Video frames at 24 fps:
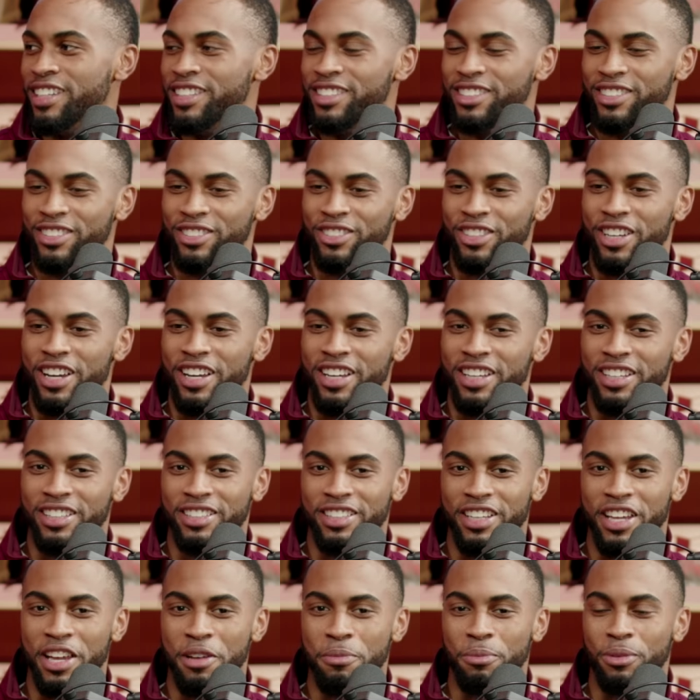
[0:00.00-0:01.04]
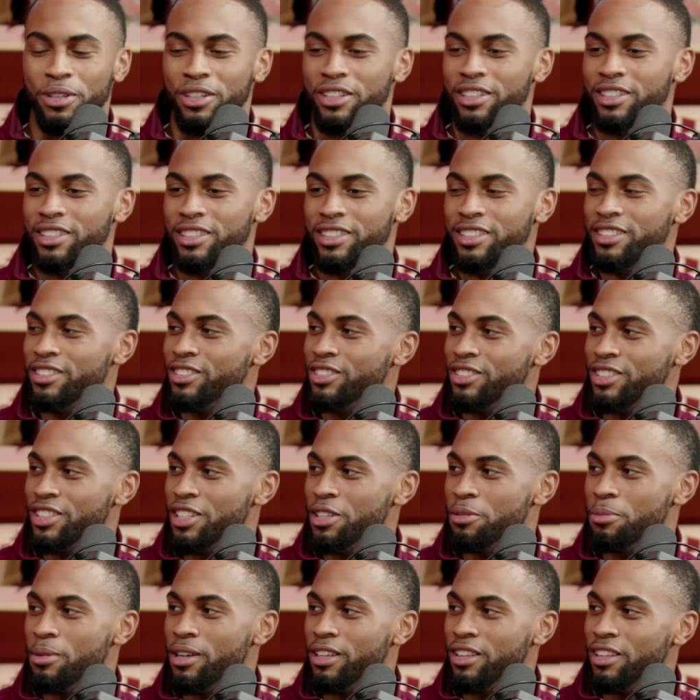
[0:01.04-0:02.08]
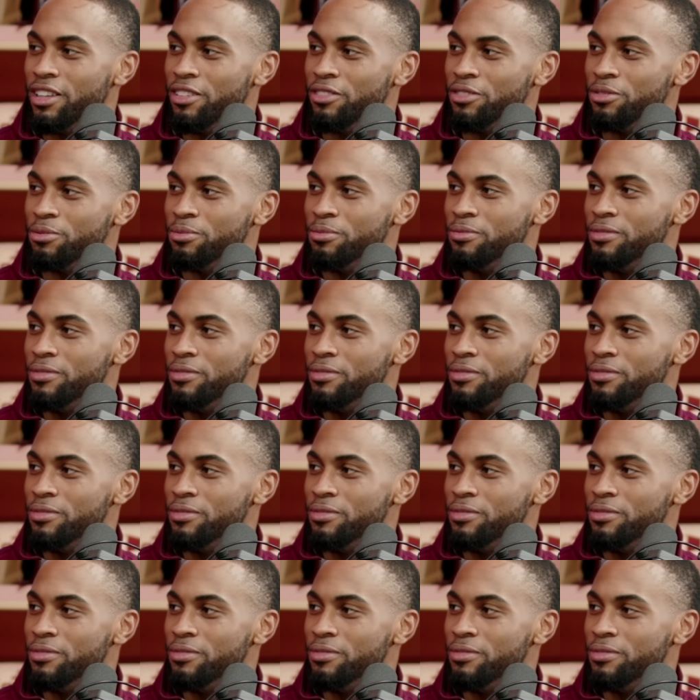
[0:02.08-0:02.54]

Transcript: so, you know, I gave him a hug, you know, tell him I love him.